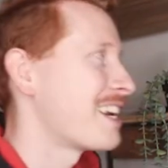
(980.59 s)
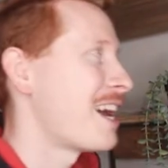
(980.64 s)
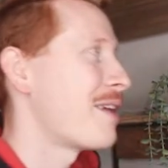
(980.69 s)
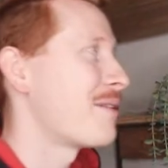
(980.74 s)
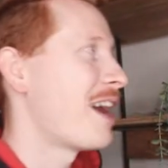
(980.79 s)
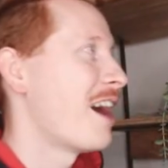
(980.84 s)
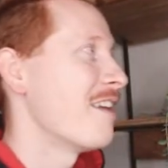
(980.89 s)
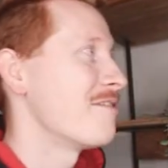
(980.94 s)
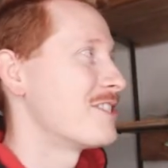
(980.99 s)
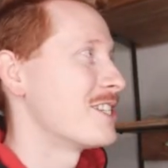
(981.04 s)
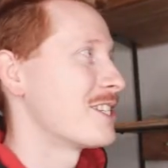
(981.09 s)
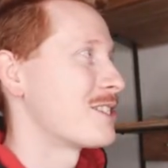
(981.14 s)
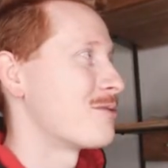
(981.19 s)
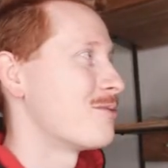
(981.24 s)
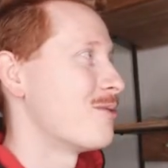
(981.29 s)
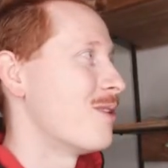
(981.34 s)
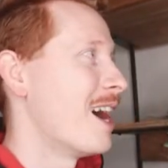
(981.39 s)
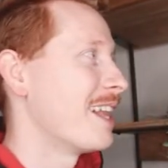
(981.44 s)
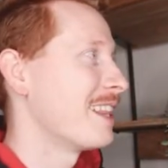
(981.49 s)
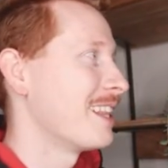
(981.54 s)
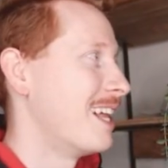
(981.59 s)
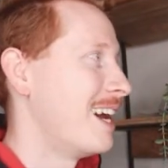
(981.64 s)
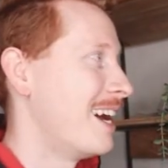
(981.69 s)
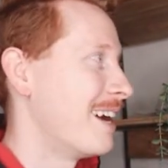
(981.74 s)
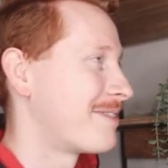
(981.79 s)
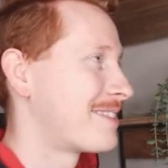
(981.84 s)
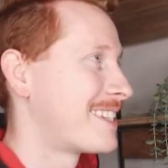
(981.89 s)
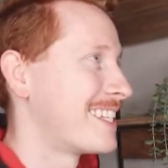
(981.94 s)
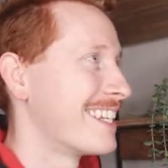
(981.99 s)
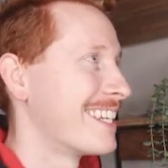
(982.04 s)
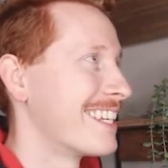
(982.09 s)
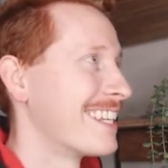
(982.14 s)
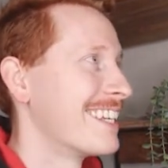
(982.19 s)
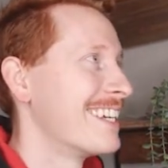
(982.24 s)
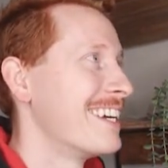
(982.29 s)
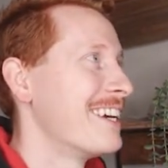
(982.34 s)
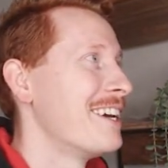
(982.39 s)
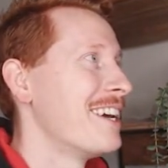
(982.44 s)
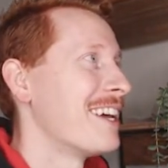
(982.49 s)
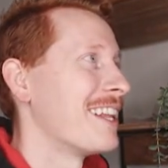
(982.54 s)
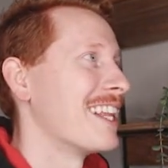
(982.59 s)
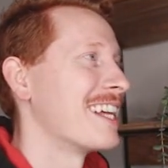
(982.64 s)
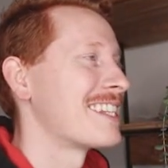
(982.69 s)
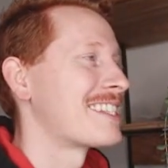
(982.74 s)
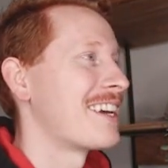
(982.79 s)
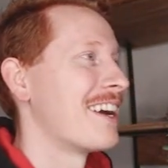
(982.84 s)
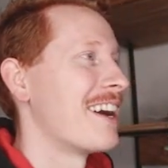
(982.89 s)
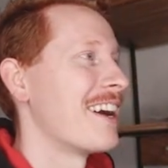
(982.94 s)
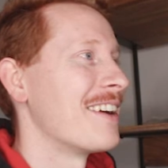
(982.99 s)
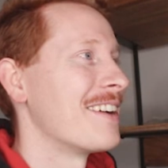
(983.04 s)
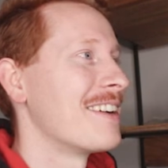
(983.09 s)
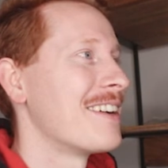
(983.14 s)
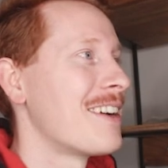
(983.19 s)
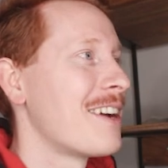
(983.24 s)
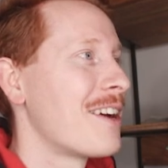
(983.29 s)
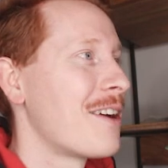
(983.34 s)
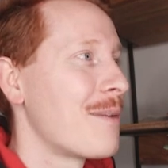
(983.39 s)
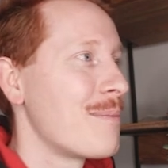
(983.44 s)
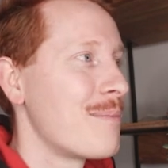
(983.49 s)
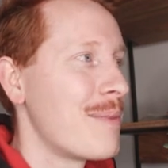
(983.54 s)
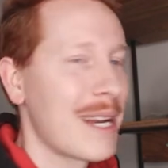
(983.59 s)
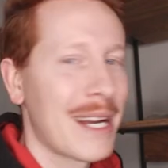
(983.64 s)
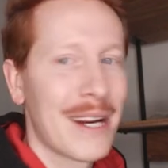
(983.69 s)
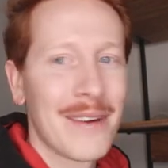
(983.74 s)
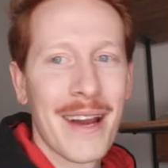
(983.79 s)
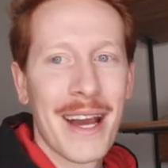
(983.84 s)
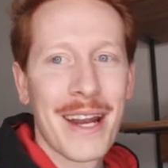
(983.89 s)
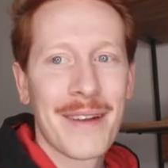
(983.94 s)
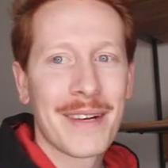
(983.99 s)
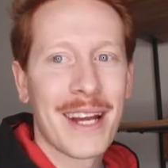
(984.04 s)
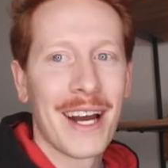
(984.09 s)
now we have just one left. Let's go. Pick a random